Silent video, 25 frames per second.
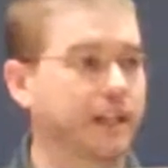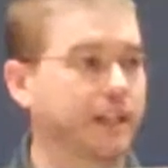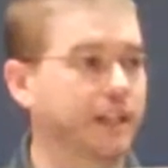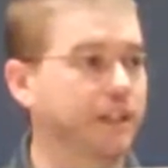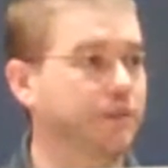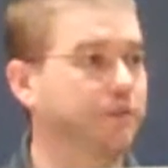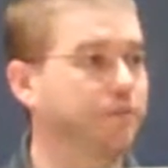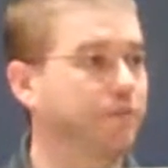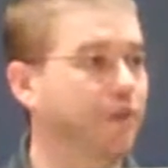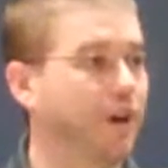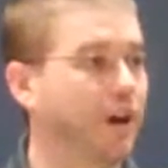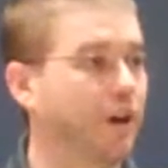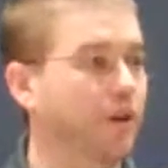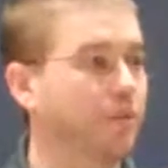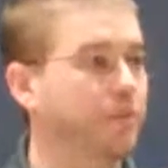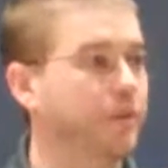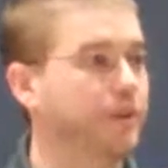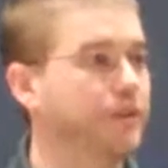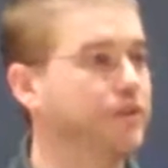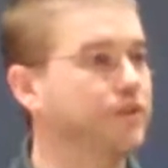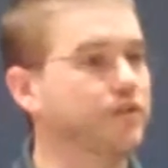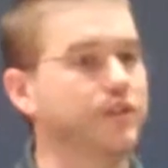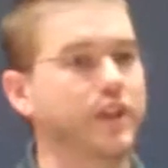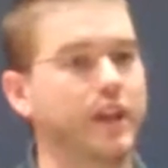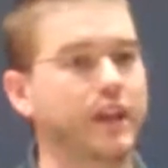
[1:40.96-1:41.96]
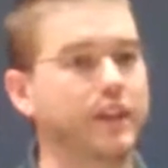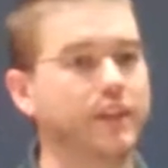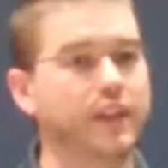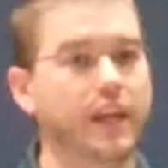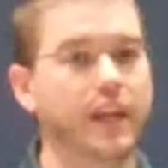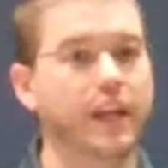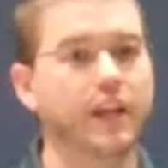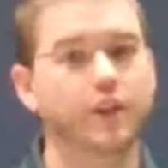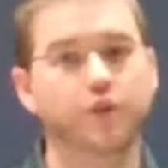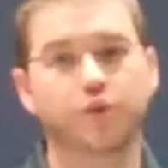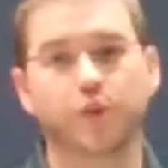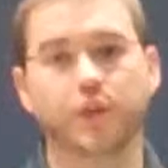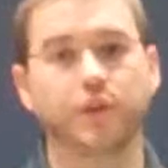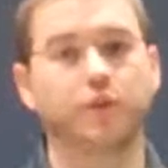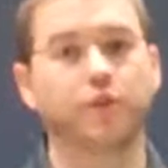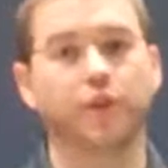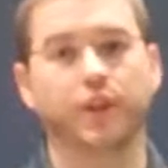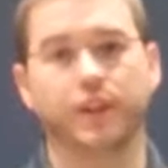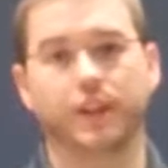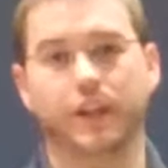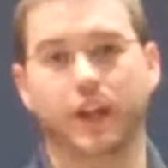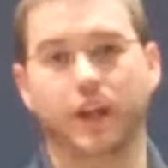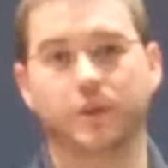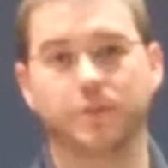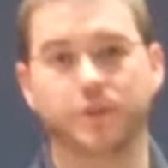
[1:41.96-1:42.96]
environments, then the Android
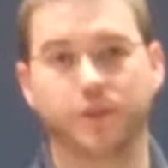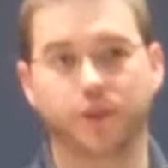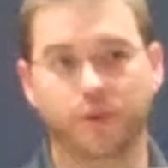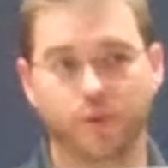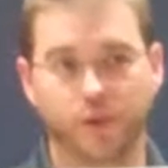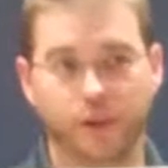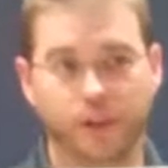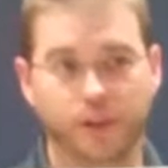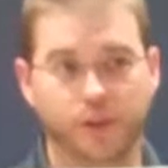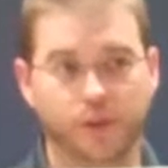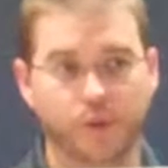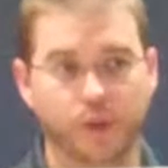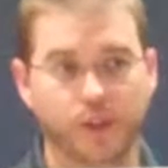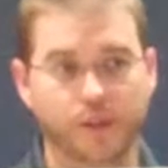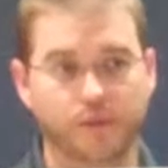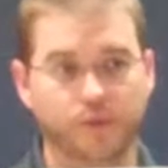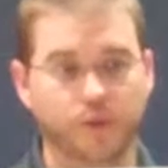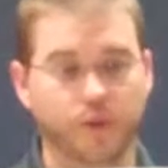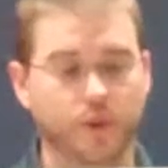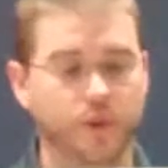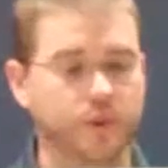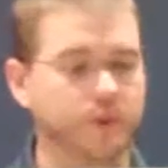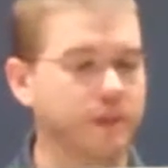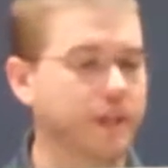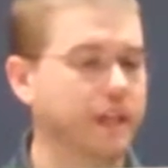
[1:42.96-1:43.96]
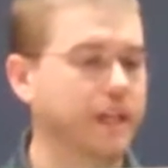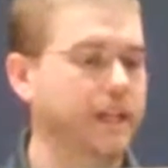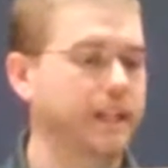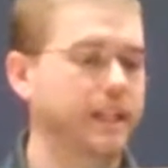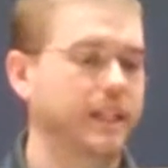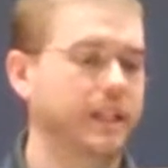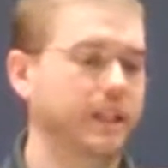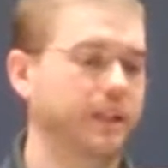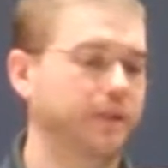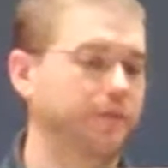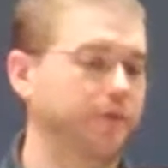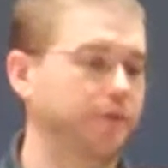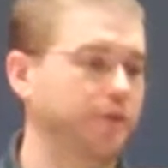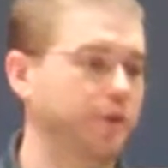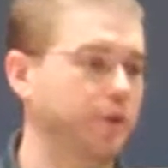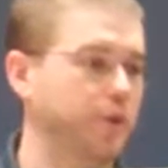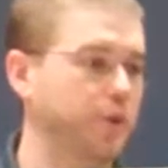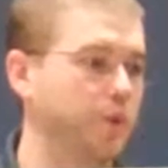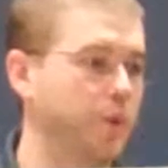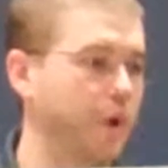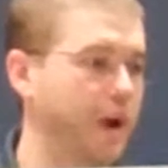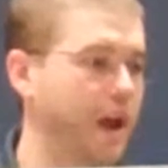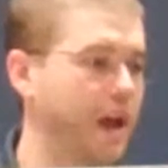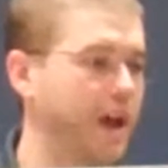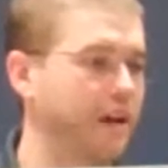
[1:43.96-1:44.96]
runtime is a great choice for you. If
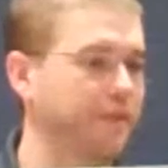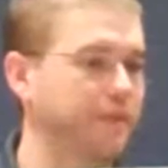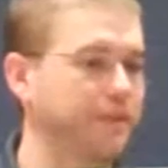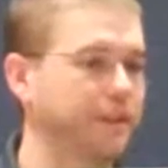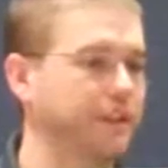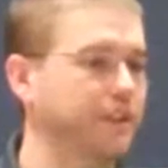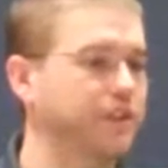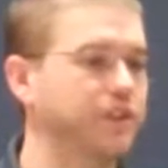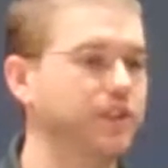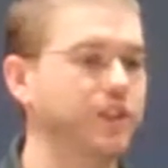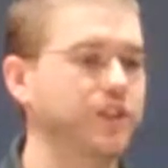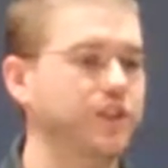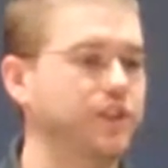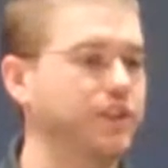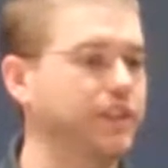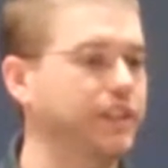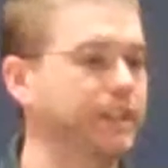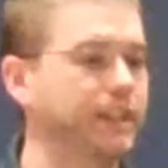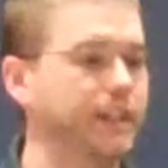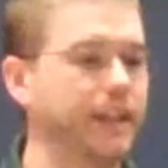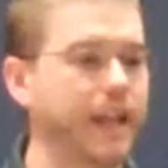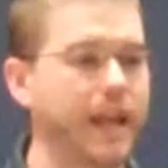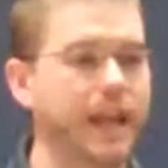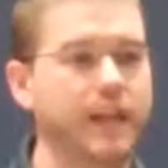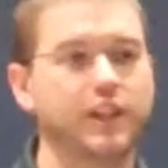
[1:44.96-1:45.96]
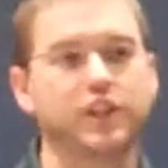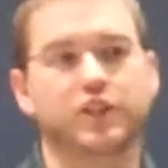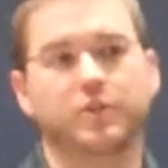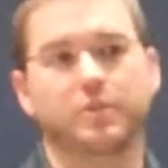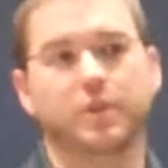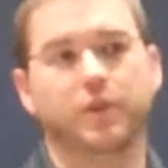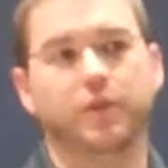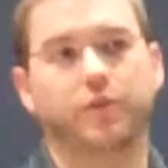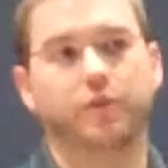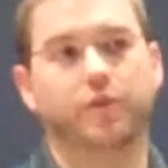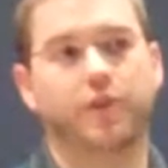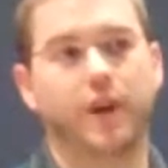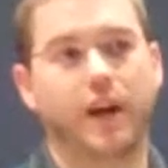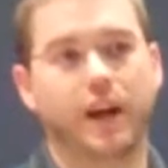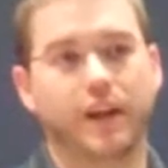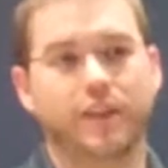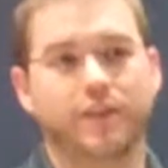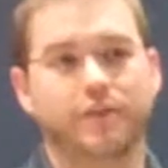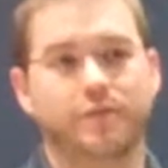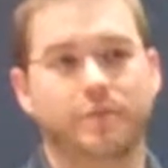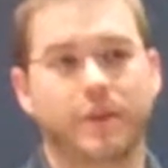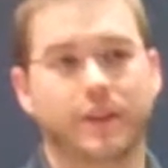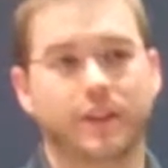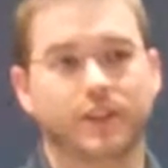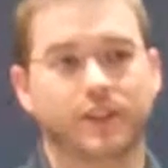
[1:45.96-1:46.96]
you have an existing
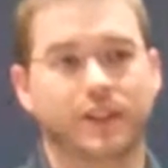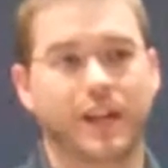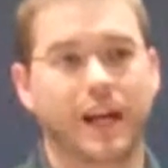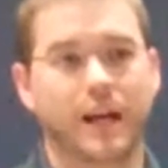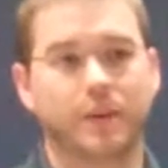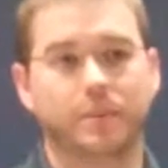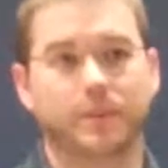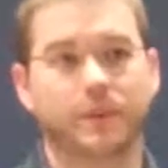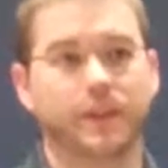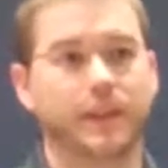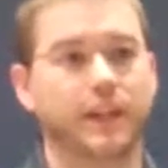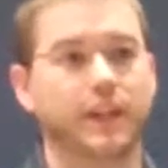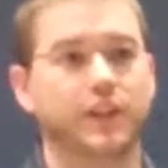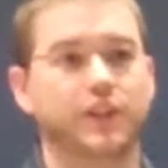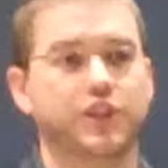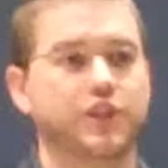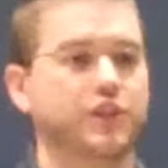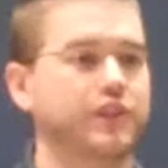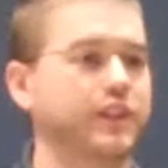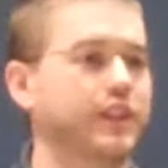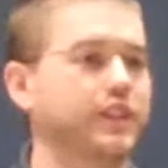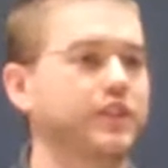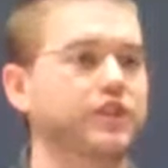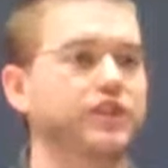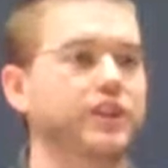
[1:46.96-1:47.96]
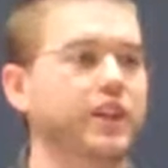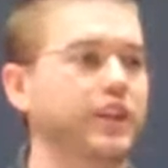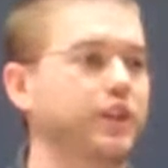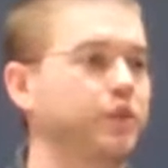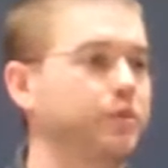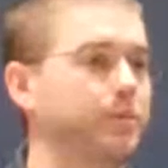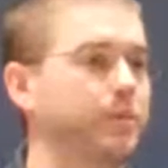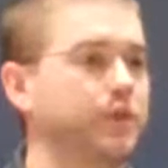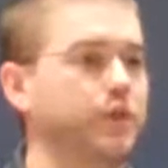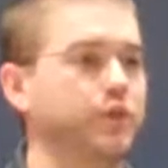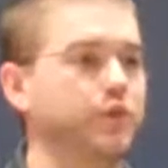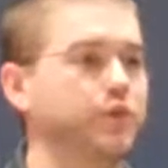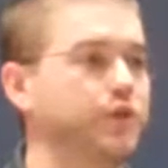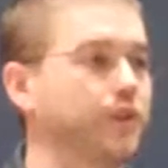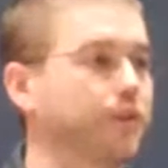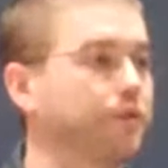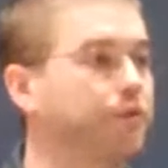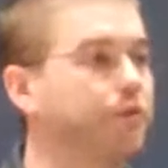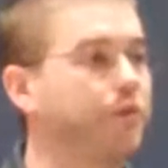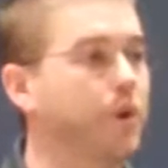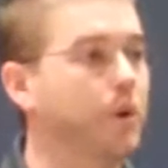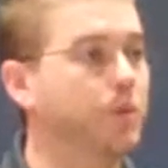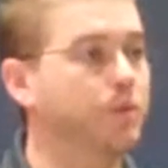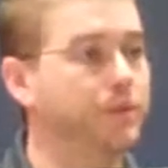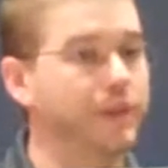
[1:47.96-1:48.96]
HTML5 based application that, say, you've been using
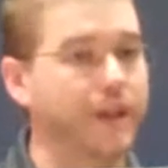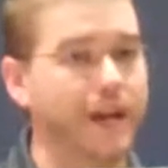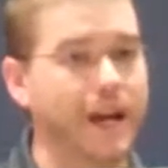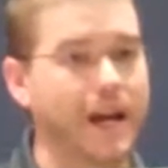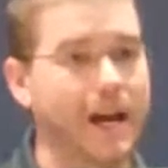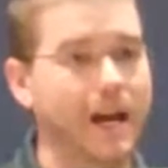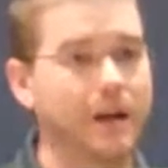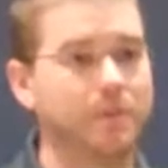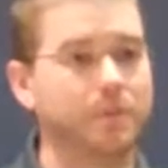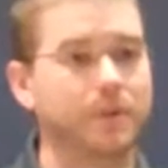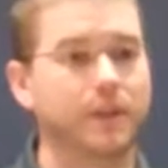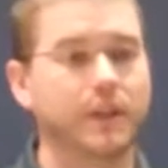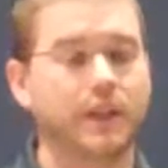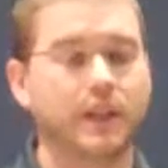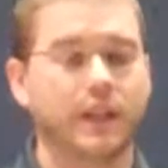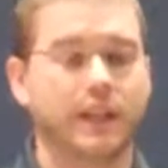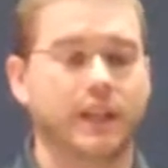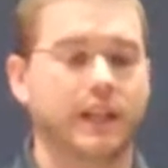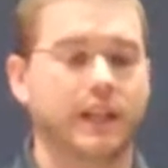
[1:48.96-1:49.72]
PhoneGap